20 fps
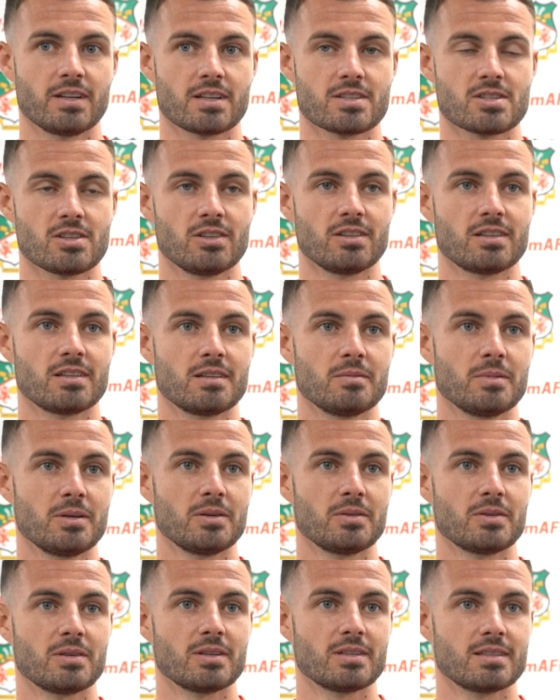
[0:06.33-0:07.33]
excited
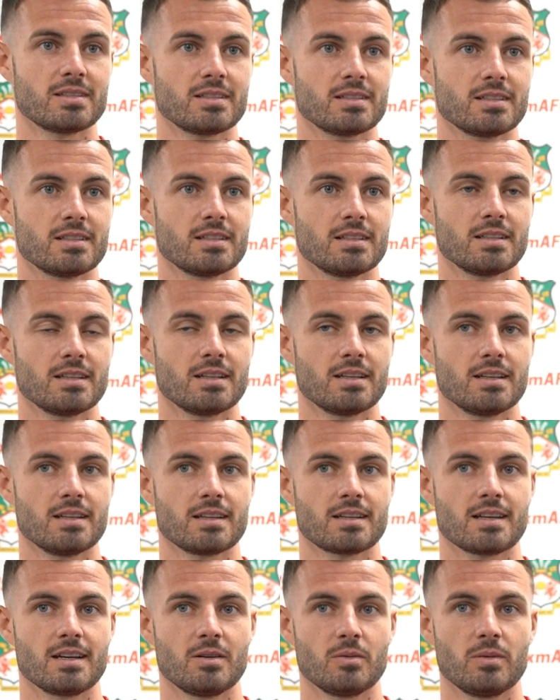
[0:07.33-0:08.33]
about it and
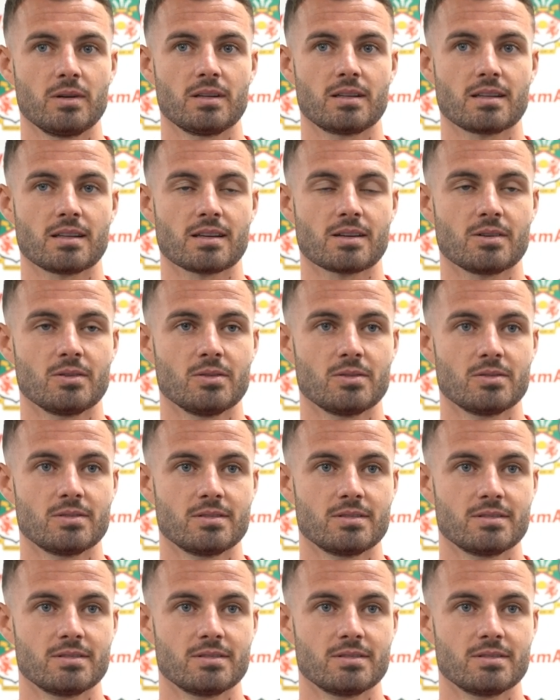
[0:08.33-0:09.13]
can't wait to get going.